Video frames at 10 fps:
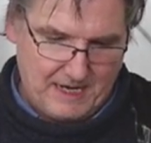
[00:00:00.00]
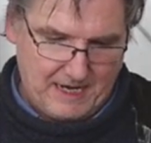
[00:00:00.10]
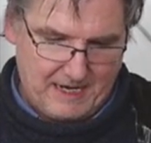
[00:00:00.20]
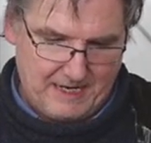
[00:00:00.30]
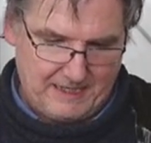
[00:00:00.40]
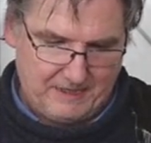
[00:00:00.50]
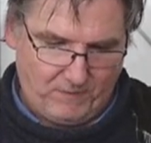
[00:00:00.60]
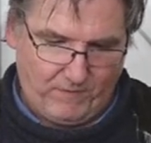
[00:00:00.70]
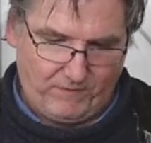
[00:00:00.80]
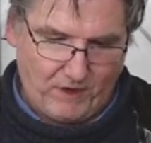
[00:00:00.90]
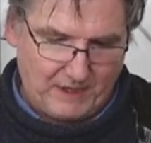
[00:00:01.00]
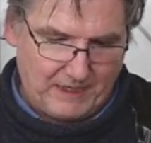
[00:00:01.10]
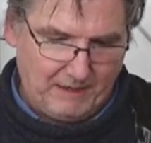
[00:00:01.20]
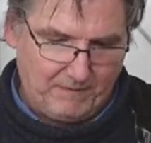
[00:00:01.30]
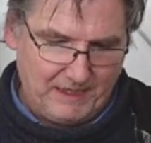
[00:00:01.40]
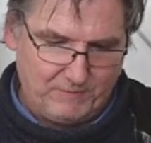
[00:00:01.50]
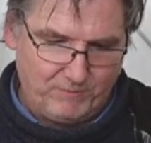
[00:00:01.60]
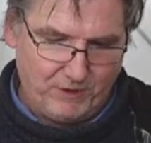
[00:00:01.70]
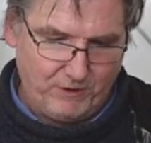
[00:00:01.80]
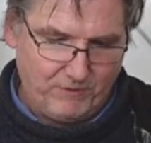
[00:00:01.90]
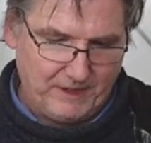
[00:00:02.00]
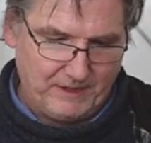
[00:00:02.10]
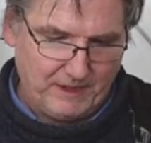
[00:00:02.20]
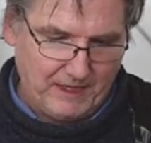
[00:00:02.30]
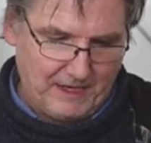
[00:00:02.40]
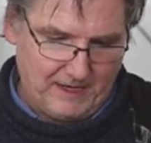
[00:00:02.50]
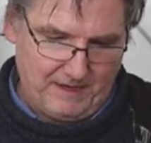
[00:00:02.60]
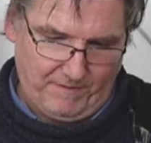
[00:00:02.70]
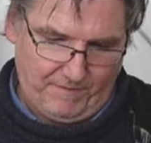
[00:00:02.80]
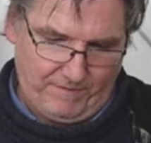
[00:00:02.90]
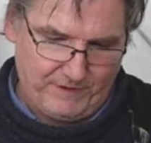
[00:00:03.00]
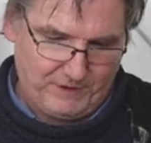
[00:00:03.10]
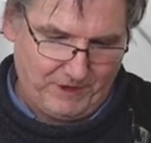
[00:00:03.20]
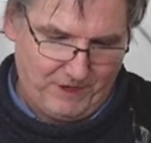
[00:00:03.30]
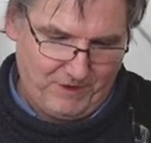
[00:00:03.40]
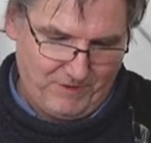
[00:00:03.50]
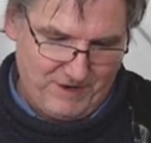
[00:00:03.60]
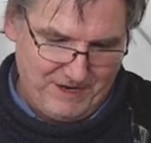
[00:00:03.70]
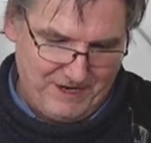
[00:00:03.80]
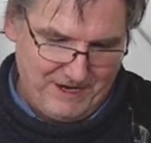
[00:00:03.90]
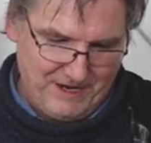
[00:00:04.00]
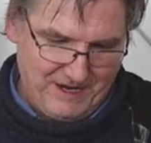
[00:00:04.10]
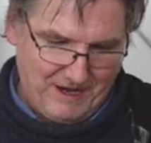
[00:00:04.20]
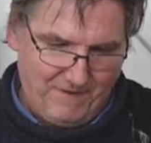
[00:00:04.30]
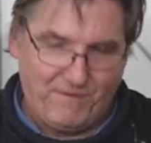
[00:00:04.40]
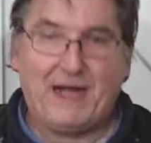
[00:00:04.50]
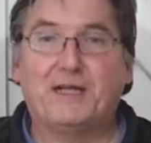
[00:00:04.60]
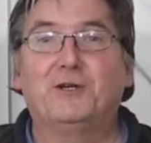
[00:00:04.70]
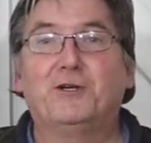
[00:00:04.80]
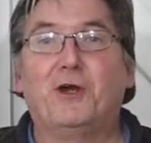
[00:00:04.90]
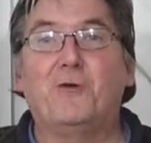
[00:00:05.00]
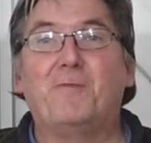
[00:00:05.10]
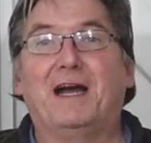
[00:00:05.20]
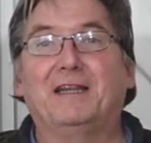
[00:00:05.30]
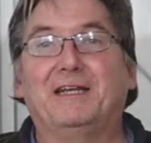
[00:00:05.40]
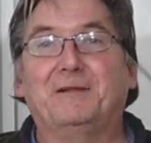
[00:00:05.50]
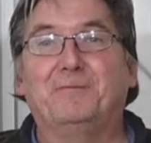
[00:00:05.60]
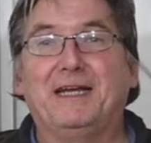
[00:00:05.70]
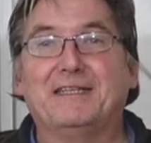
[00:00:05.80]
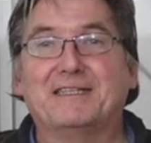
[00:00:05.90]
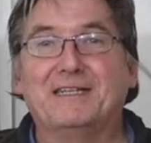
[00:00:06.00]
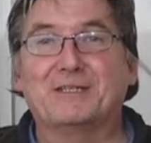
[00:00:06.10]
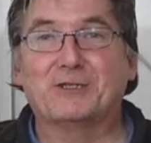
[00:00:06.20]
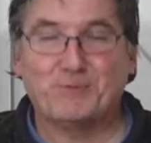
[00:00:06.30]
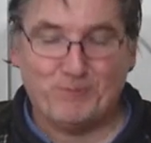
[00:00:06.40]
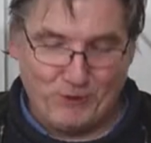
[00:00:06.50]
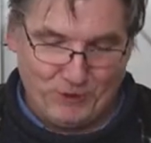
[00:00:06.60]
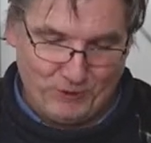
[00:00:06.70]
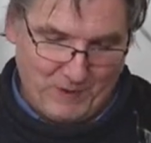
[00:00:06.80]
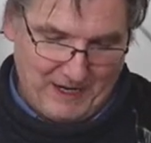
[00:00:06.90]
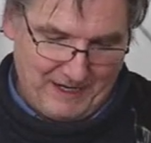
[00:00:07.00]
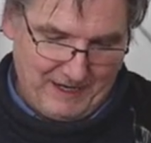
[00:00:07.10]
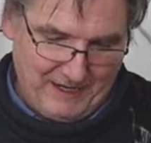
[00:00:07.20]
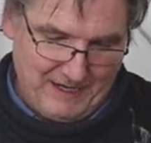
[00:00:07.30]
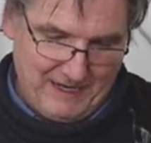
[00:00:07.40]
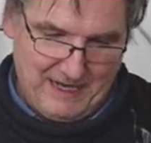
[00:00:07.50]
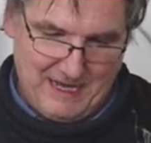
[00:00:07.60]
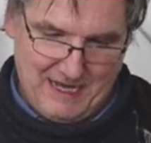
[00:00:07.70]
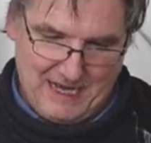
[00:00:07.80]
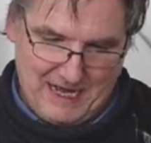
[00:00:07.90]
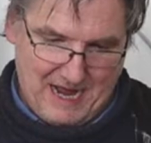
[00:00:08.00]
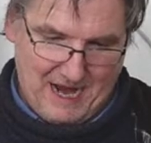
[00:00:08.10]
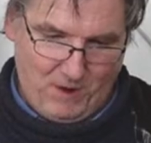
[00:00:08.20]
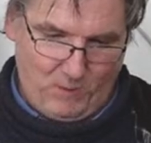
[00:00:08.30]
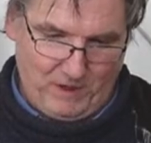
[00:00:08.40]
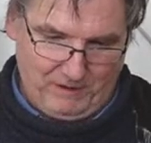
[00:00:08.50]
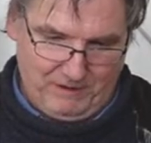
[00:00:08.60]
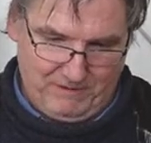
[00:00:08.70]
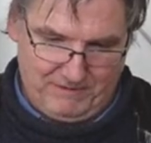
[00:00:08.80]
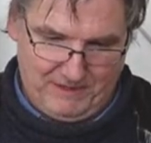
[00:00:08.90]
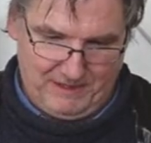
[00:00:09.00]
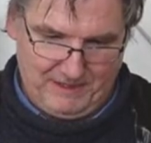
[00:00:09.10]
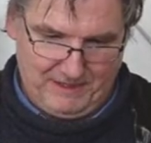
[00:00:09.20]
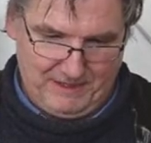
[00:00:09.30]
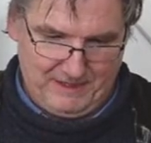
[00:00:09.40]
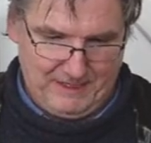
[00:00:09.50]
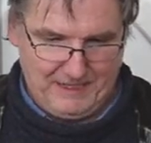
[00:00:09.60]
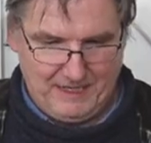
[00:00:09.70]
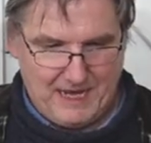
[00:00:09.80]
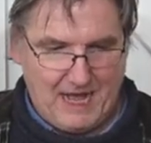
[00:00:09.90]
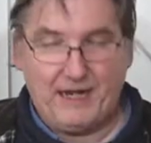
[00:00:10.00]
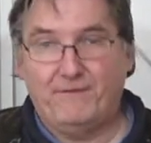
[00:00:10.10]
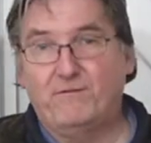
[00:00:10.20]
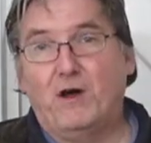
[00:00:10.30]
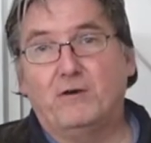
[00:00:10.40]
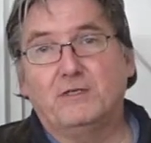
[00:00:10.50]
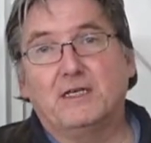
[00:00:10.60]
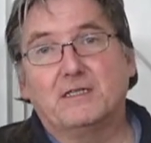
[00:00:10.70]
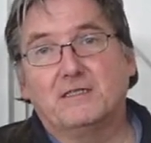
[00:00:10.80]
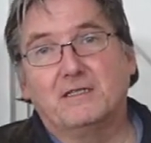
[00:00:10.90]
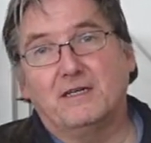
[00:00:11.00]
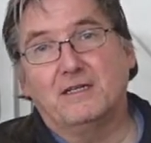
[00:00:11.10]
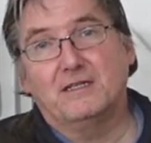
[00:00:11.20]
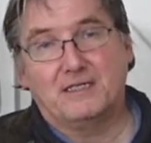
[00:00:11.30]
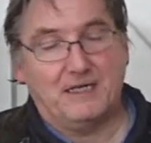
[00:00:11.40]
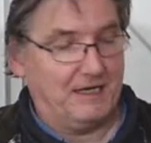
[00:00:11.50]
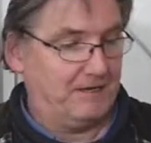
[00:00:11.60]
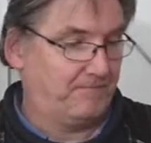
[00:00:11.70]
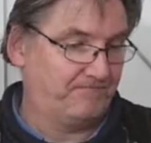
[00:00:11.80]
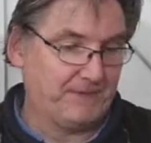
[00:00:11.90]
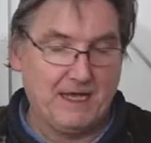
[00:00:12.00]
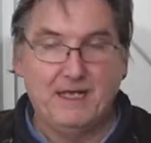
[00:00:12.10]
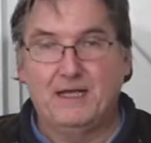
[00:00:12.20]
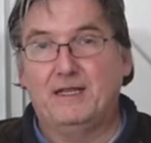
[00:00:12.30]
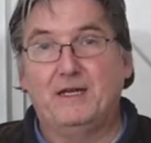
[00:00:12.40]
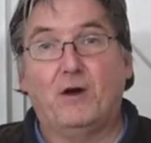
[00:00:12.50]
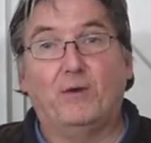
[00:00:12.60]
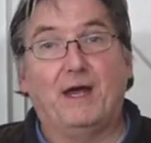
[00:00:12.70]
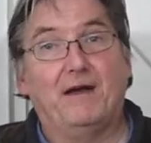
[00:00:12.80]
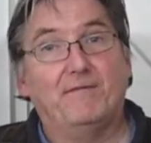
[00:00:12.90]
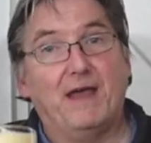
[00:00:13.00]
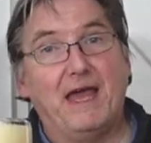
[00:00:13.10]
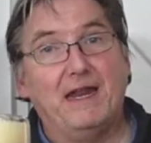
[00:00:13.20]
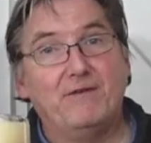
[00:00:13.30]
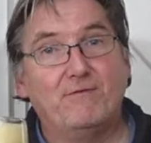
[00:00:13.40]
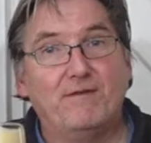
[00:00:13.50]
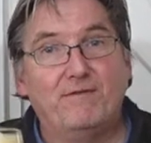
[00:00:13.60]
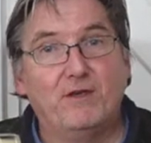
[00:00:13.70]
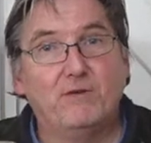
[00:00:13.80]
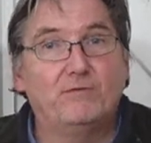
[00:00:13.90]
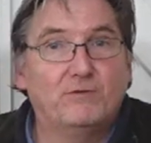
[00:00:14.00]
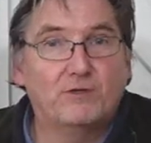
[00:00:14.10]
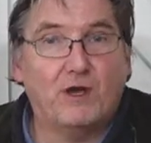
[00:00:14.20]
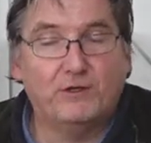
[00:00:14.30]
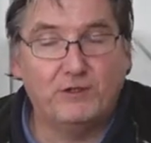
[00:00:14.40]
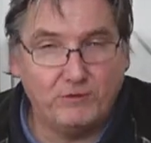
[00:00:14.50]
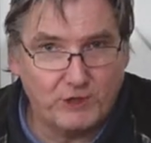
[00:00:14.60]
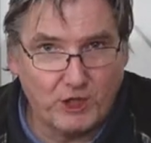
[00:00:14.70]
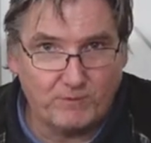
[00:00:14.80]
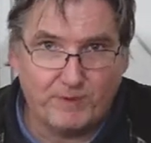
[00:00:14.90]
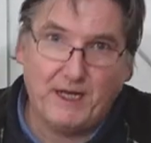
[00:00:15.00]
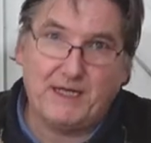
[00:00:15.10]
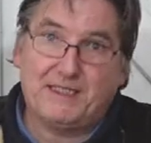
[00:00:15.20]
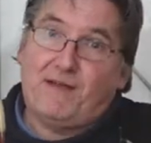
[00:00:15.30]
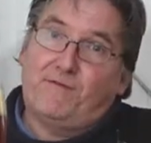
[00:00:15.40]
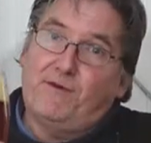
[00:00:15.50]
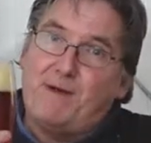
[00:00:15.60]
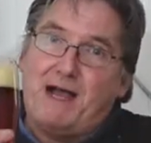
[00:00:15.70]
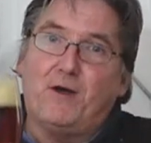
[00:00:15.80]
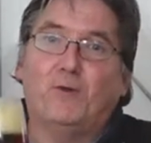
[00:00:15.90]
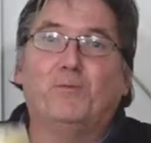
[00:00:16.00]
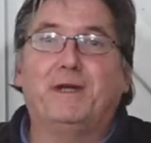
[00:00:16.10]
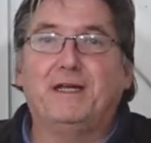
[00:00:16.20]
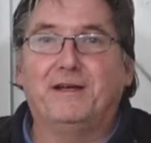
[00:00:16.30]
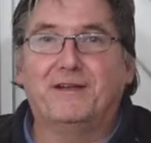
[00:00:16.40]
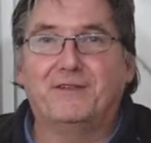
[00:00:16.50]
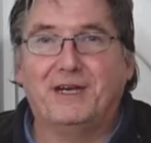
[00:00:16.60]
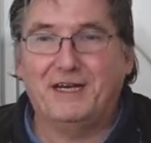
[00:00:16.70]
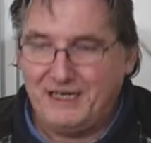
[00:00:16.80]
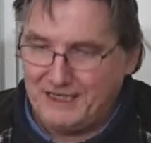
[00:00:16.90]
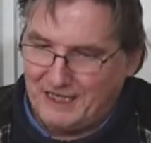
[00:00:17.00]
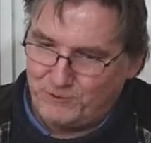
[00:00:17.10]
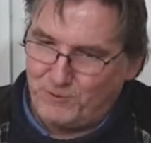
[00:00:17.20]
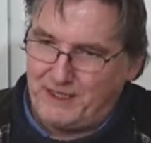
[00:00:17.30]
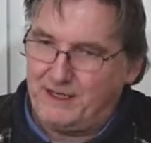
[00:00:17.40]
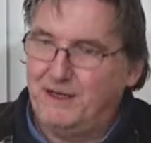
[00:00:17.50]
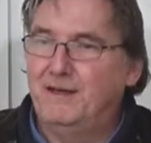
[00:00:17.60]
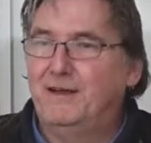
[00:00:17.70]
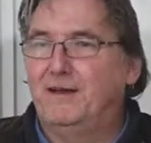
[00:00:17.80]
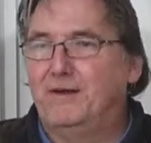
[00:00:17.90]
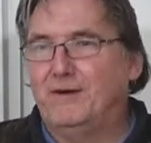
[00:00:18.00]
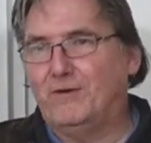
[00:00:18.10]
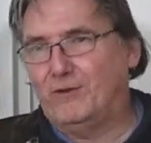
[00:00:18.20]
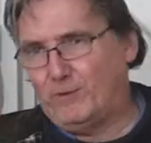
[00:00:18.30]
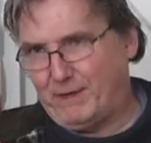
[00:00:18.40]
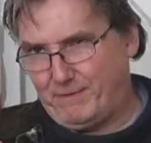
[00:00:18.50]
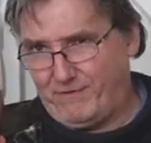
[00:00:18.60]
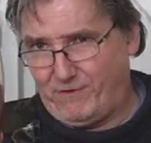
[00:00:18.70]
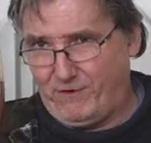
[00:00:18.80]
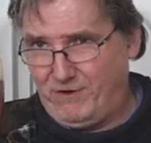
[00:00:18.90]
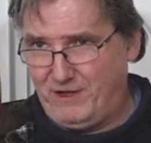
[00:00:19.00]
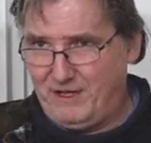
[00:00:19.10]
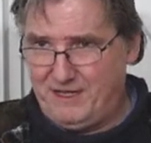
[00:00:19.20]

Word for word: and we've got to keep these breweries alive so if I can do my little bit in a small way I will and I've noticed that uh, they don't have any reviews on YouTube except for my alt beer that I did last week or the week before